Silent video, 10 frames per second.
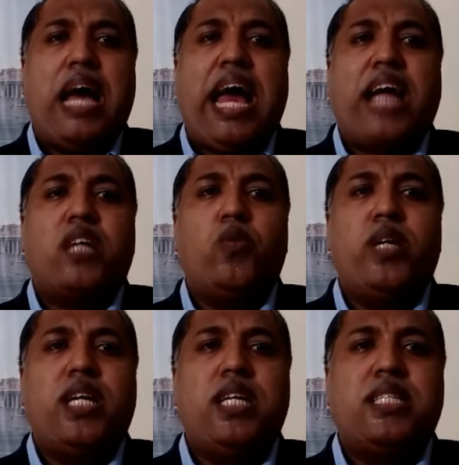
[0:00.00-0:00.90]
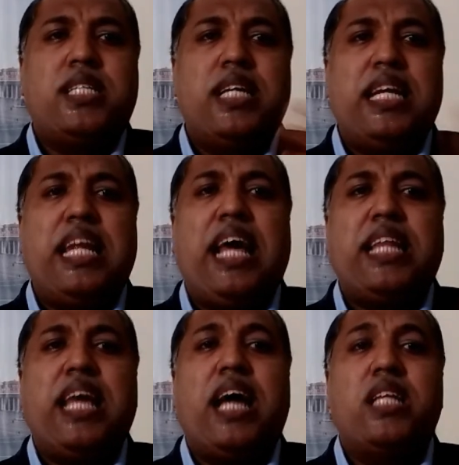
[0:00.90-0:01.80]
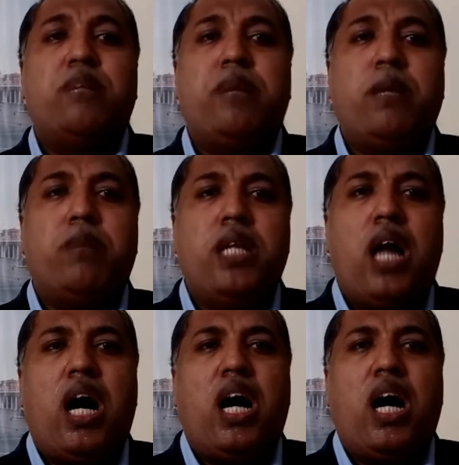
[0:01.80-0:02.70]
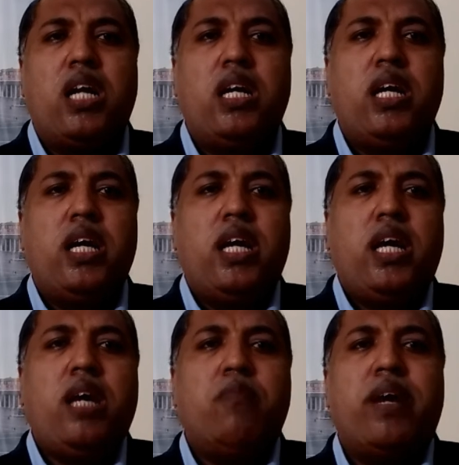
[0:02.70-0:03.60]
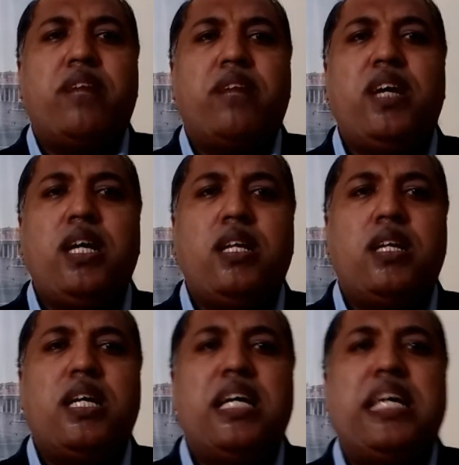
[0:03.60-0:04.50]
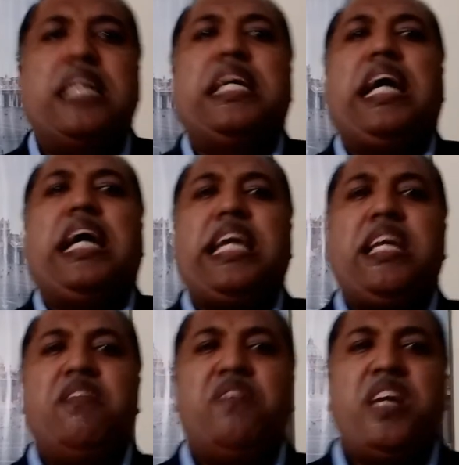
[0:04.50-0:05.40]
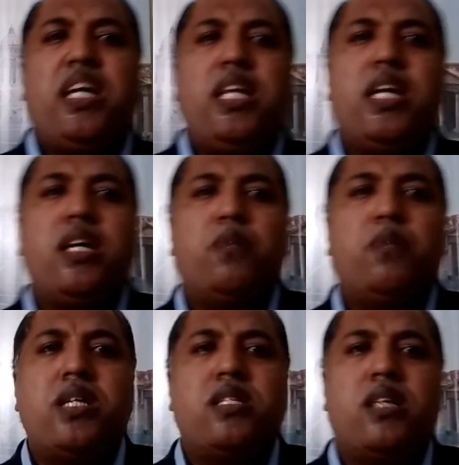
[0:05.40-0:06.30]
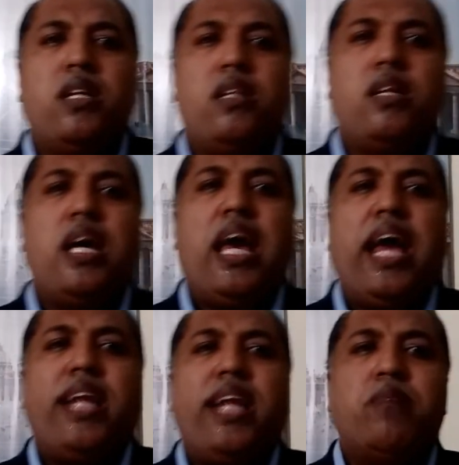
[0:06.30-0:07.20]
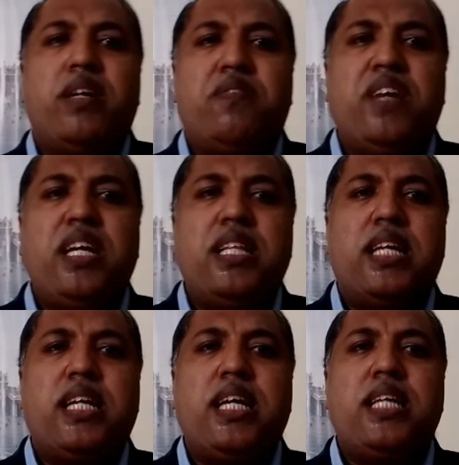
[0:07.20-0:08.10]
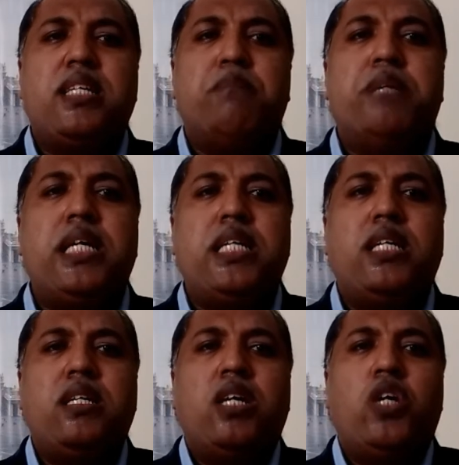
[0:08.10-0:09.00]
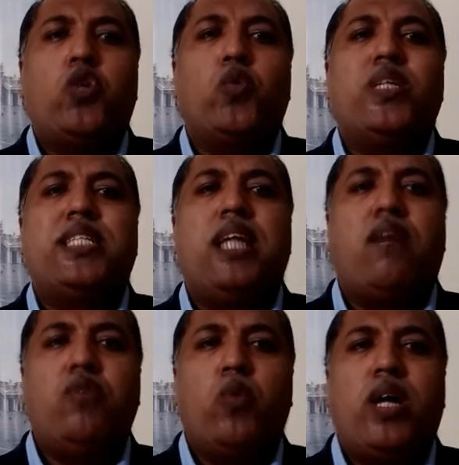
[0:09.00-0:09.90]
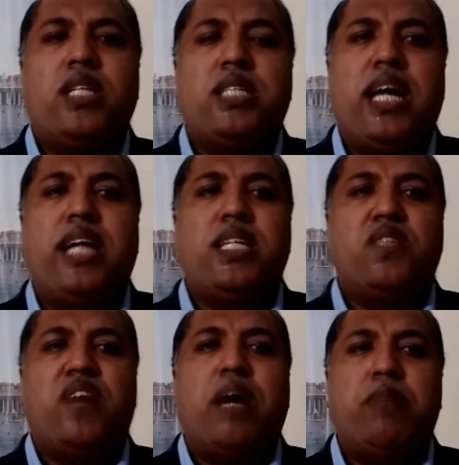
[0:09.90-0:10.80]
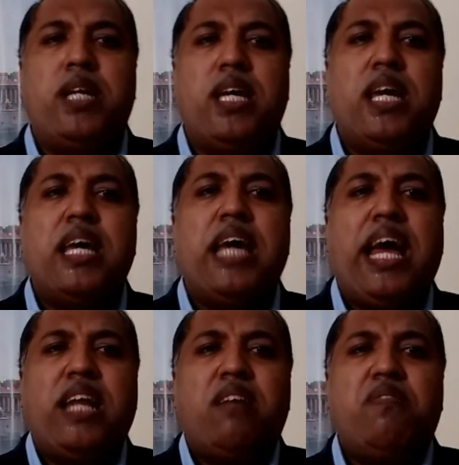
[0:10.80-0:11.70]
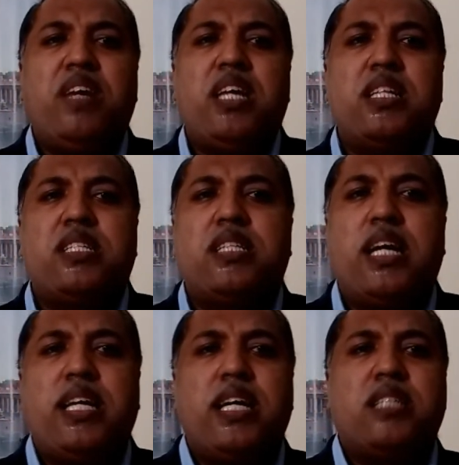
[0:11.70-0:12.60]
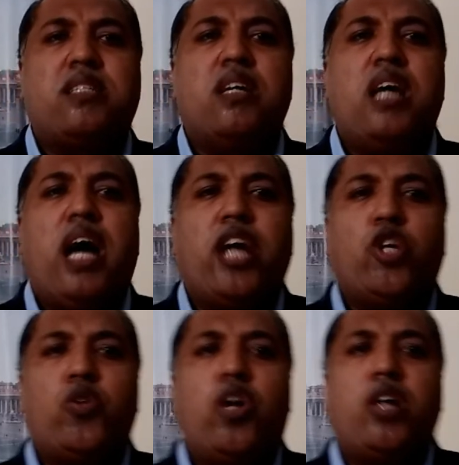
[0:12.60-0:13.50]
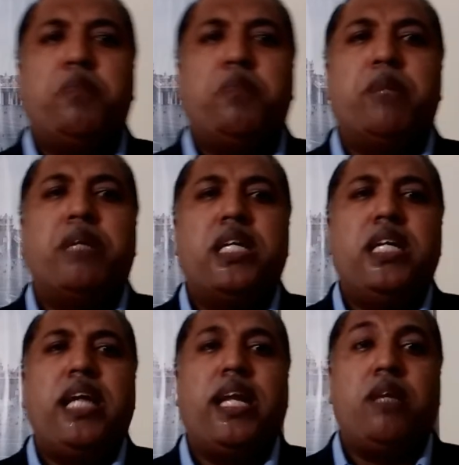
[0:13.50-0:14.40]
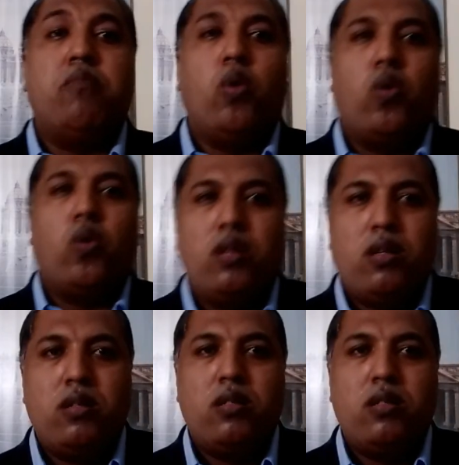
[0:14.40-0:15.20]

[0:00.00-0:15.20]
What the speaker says: activities like the other people are. He might feel an inferior person, and he might feel that he is a burden to his loved ones and his family, and he feels that yes, I should not be a burden anymore.